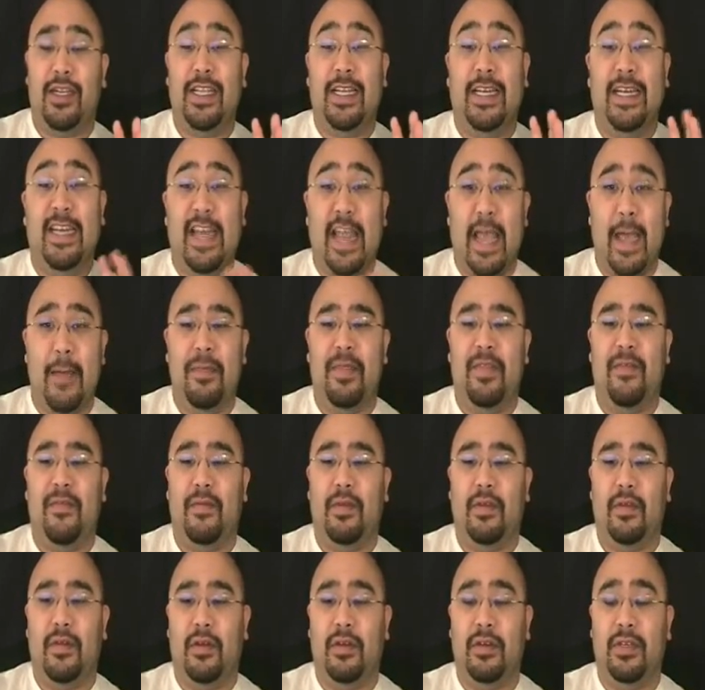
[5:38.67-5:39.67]
in depth,
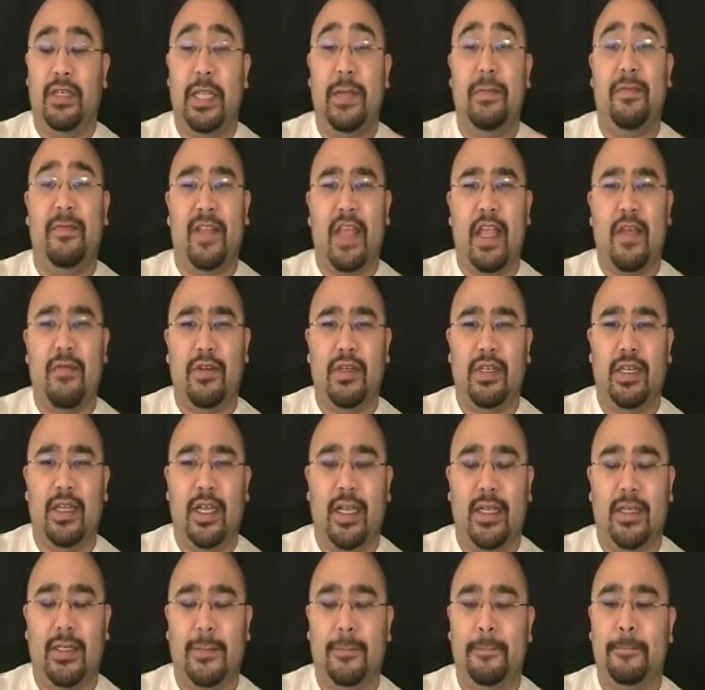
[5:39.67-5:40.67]
aren't deep flavors, I
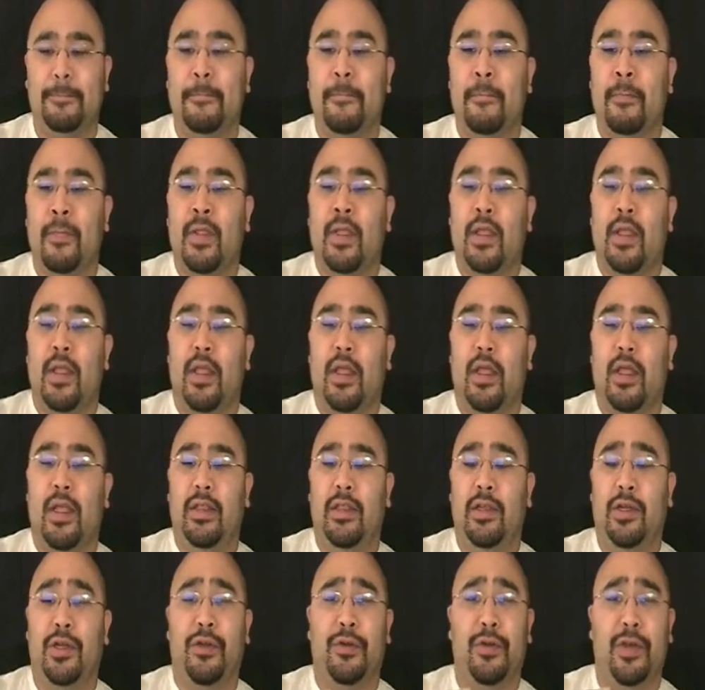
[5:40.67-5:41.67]
guess.
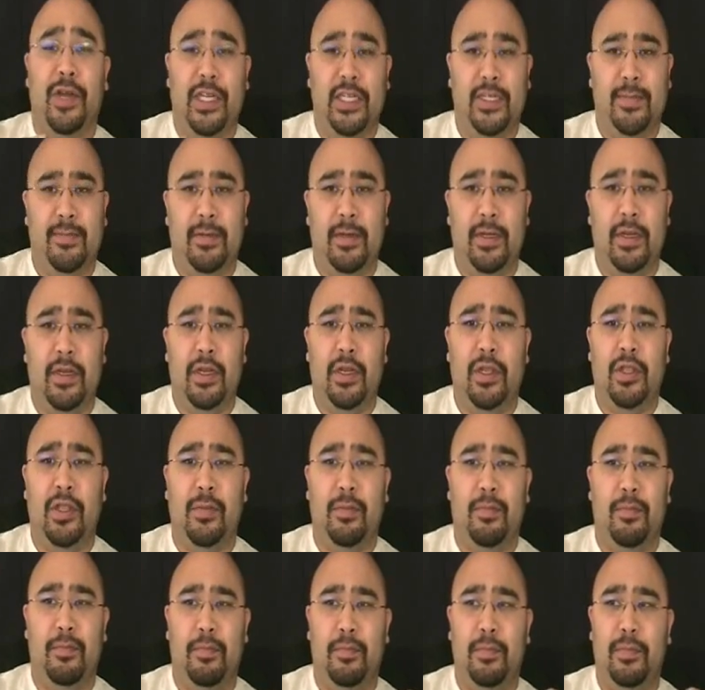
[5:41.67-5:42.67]
They're crisp.
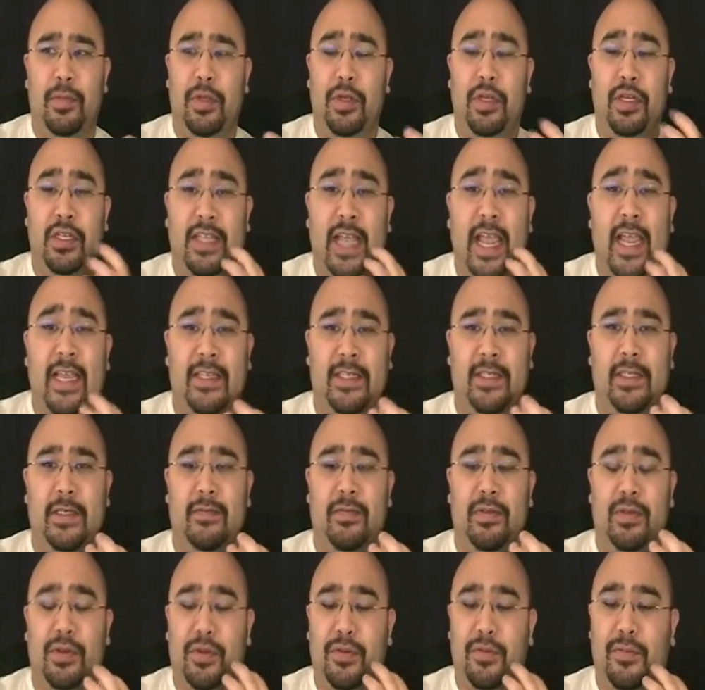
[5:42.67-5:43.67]
You can taste
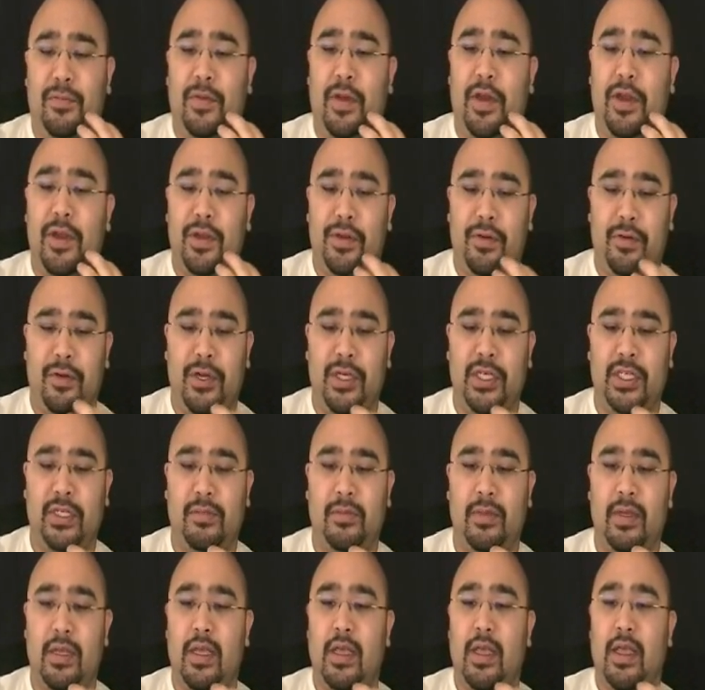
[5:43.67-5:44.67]
them. They're very
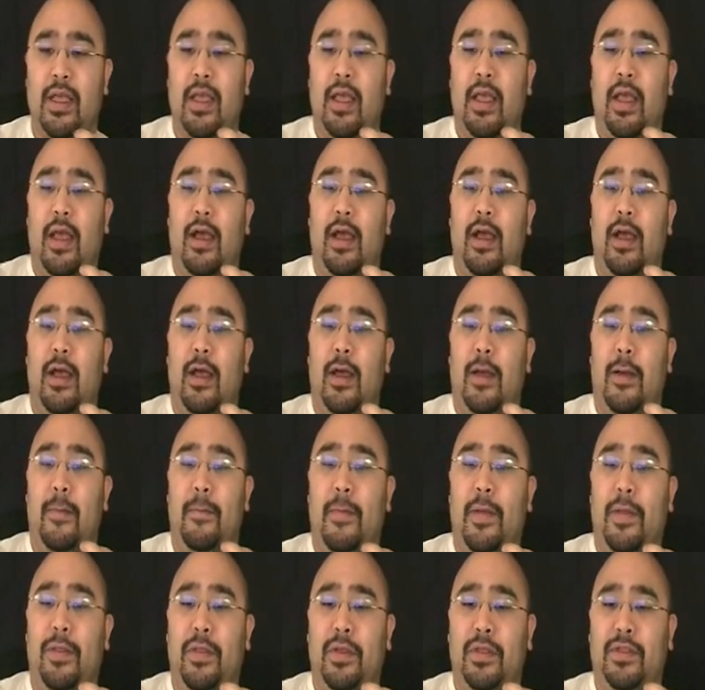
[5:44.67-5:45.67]
crisp,
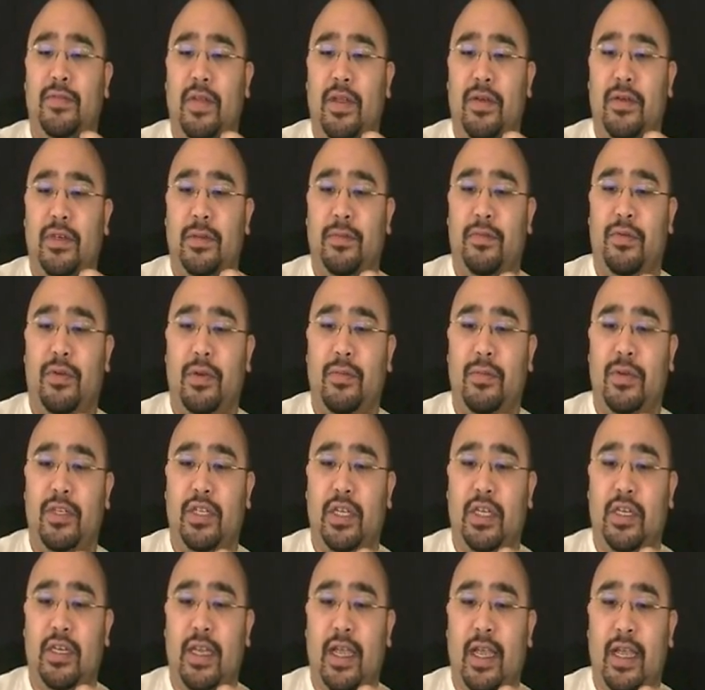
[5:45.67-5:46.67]
and those flavors are pretty
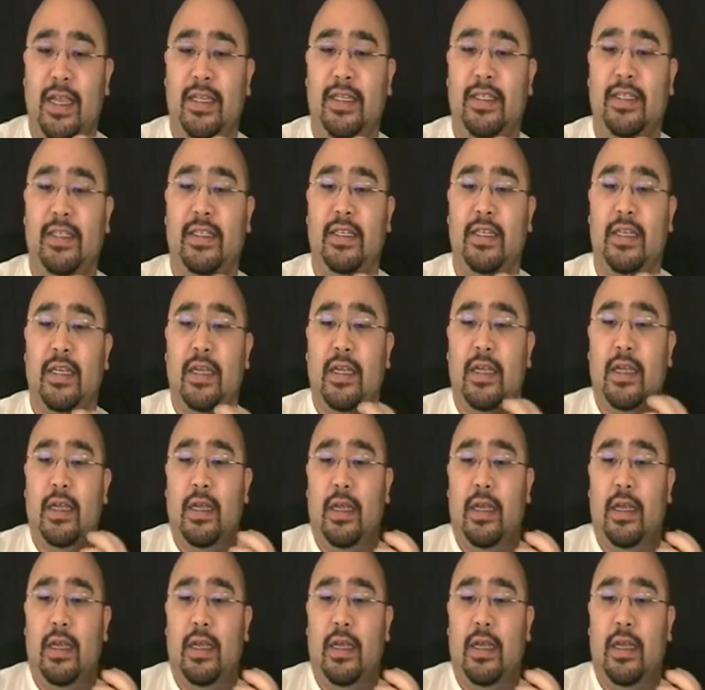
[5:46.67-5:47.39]
much a nice